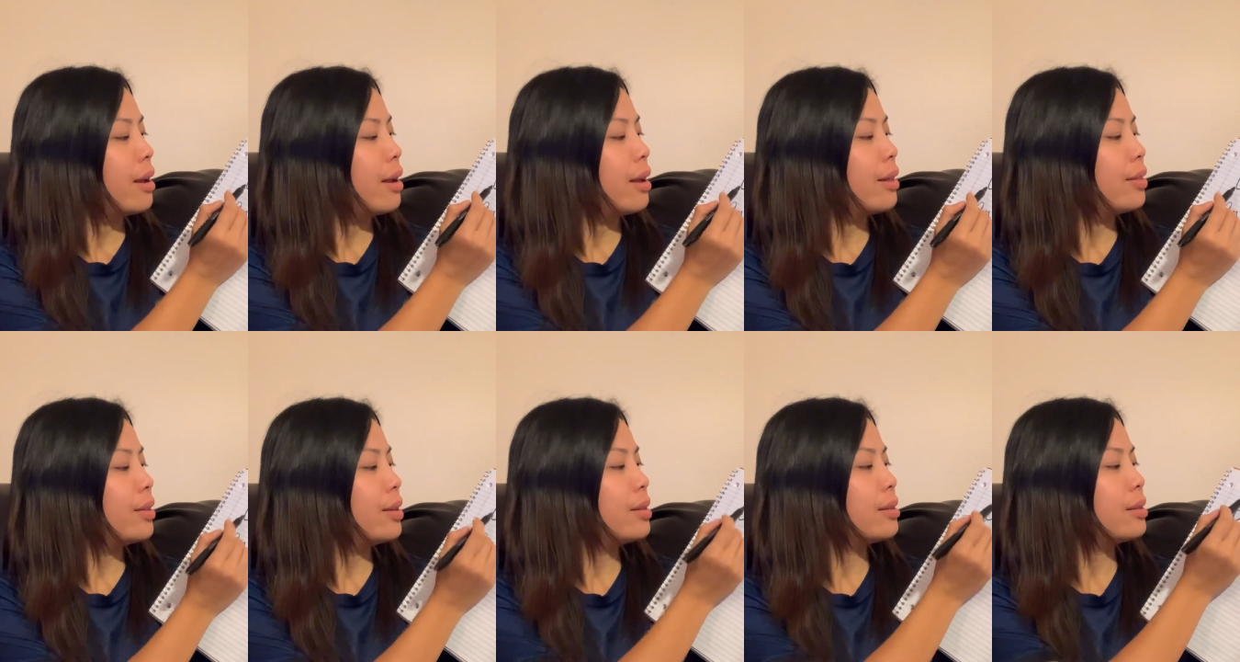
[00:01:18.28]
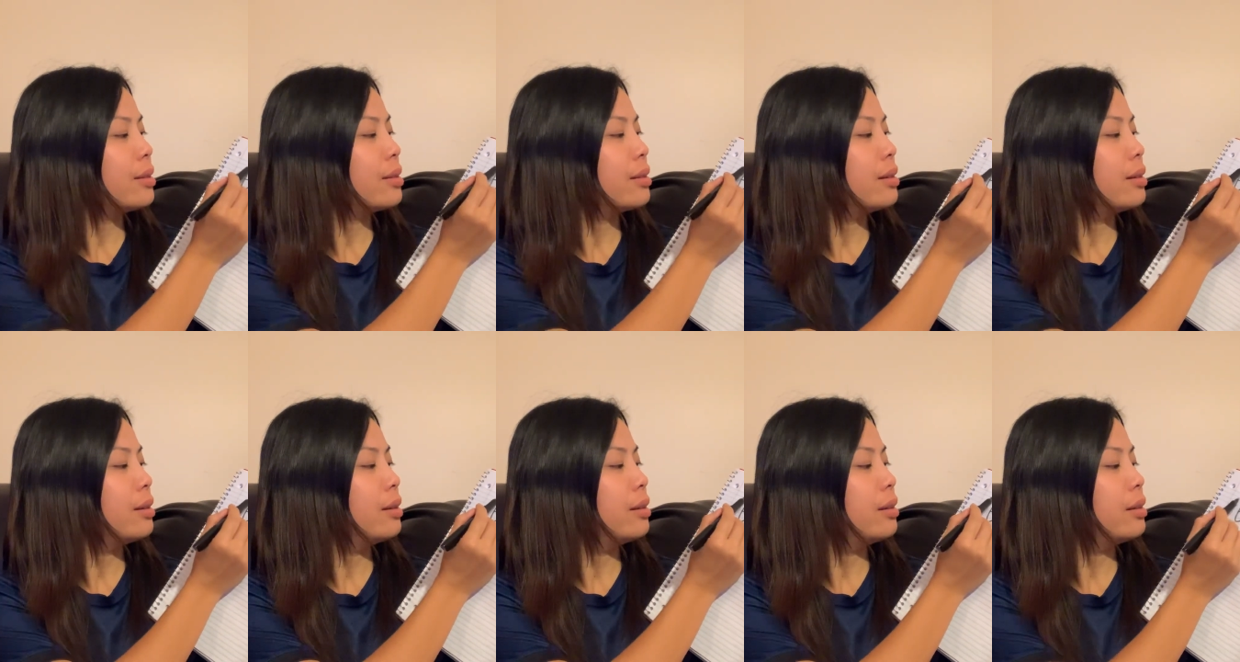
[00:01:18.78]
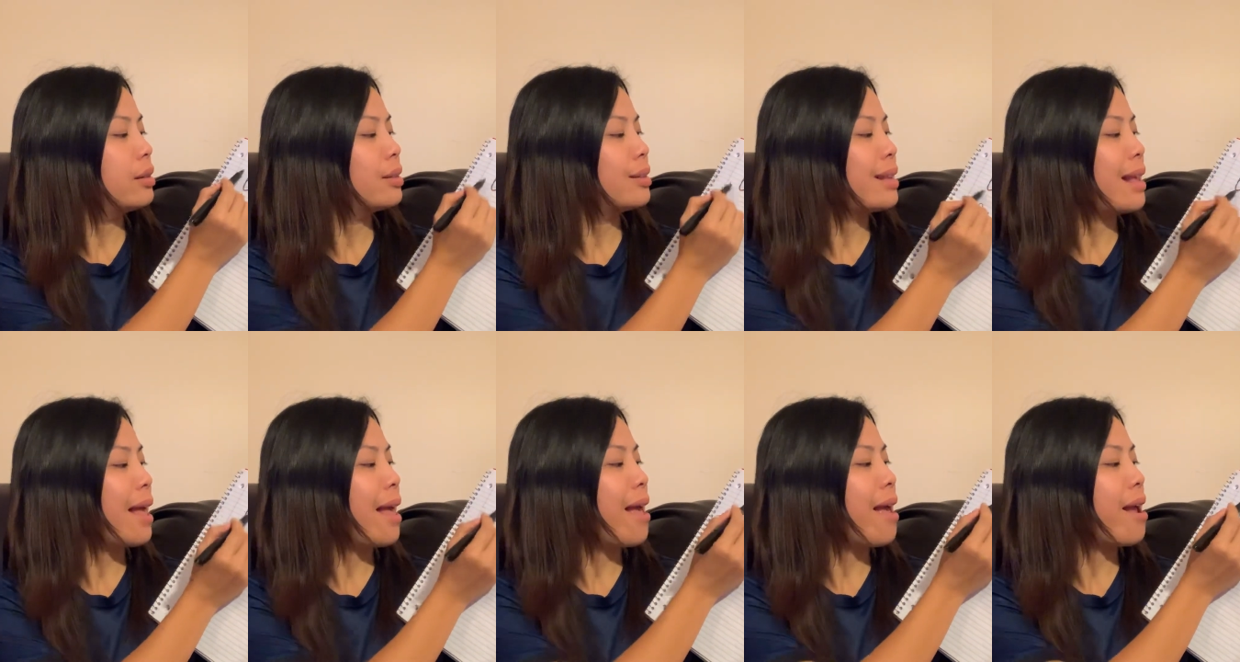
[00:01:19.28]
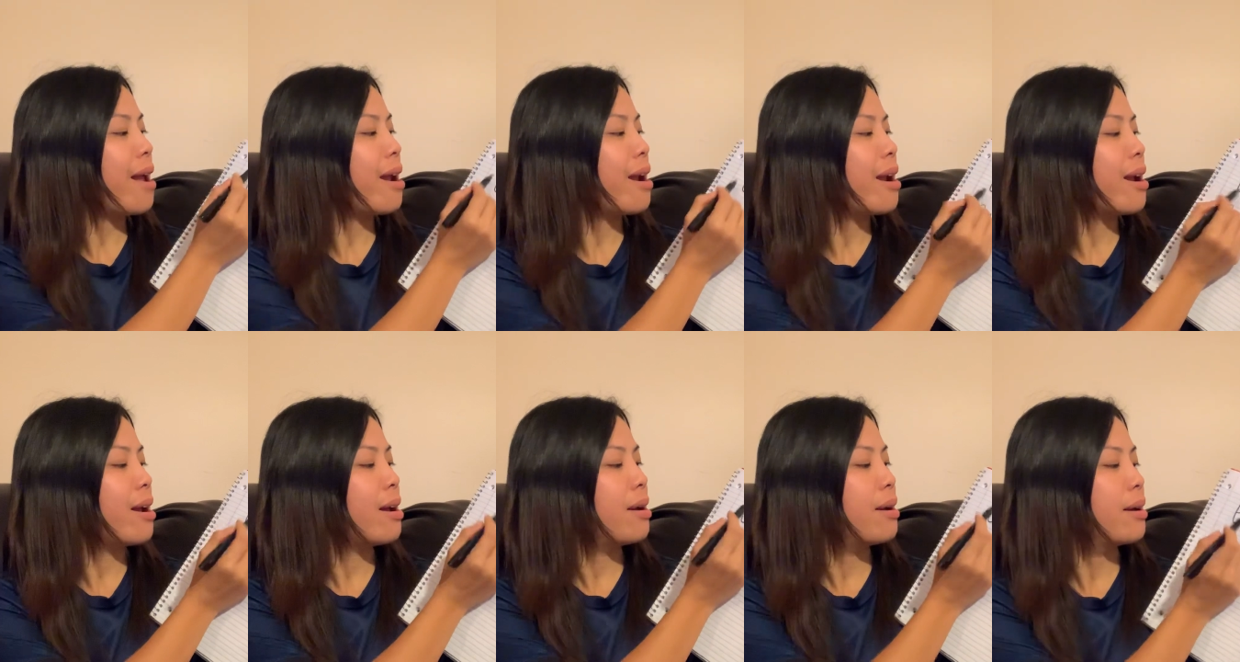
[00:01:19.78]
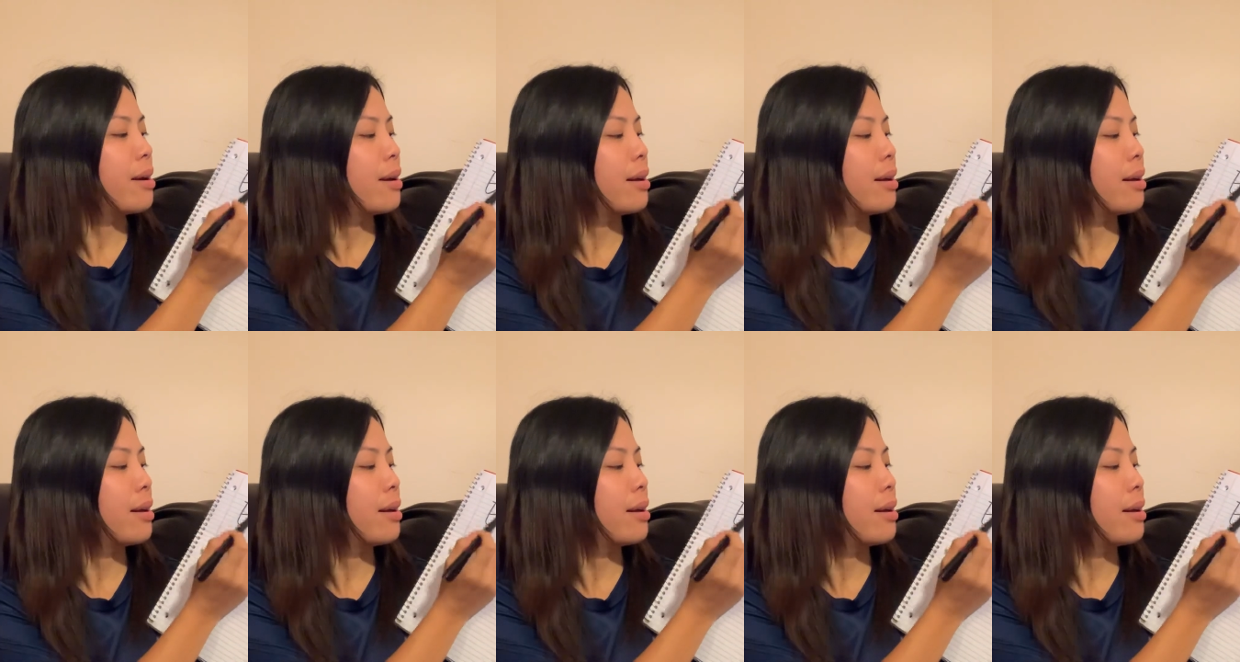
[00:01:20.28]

And this is air.